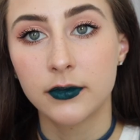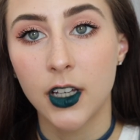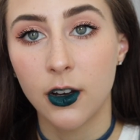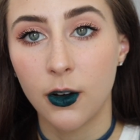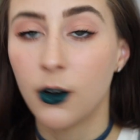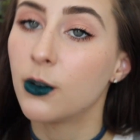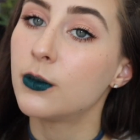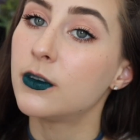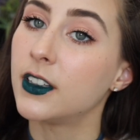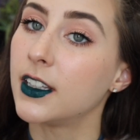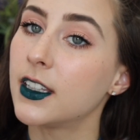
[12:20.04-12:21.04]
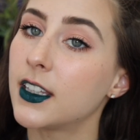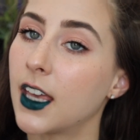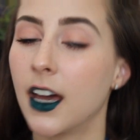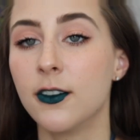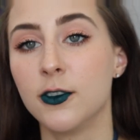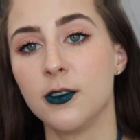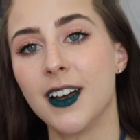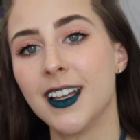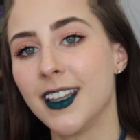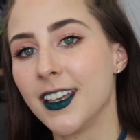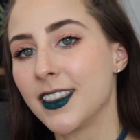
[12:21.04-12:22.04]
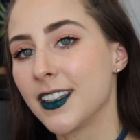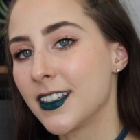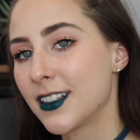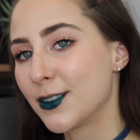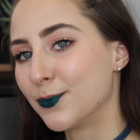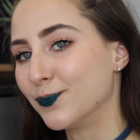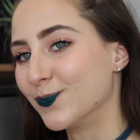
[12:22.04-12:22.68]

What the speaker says: Holy cow, do I like this.